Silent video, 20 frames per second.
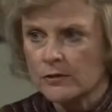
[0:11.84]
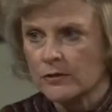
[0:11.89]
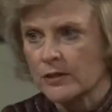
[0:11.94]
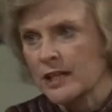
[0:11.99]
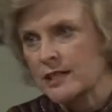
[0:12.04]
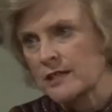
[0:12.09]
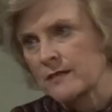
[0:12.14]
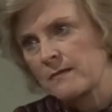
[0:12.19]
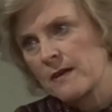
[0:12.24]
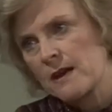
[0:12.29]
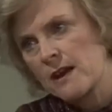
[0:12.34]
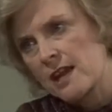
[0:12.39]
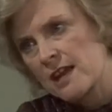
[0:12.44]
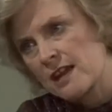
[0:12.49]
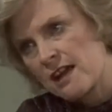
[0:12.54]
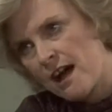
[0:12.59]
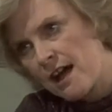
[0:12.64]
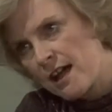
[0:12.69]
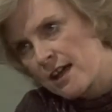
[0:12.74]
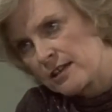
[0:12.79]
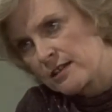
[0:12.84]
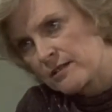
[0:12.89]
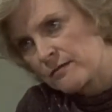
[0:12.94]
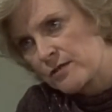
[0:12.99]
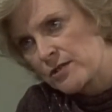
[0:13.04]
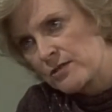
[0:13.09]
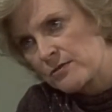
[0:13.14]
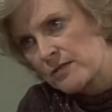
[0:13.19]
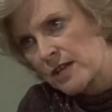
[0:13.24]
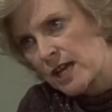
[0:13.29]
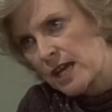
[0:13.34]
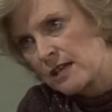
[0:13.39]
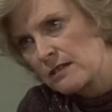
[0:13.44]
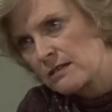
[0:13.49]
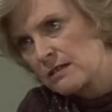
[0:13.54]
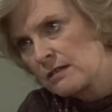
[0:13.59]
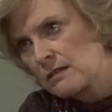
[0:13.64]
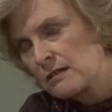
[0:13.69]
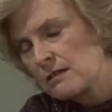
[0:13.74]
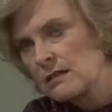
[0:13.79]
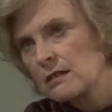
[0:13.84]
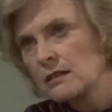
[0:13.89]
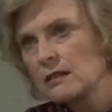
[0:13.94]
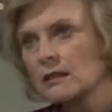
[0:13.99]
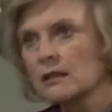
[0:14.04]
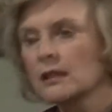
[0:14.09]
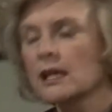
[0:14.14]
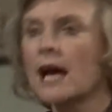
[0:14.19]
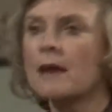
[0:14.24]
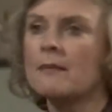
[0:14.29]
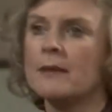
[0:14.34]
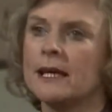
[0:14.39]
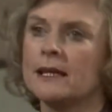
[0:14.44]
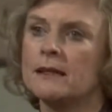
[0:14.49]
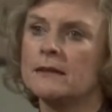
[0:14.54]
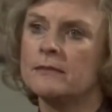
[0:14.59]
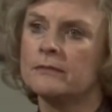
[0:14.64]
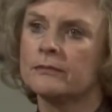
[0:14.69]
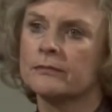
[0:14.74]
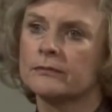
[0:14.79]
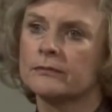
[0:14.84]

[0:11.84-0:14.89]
Oh, that's very kind of you, Ted. Come in.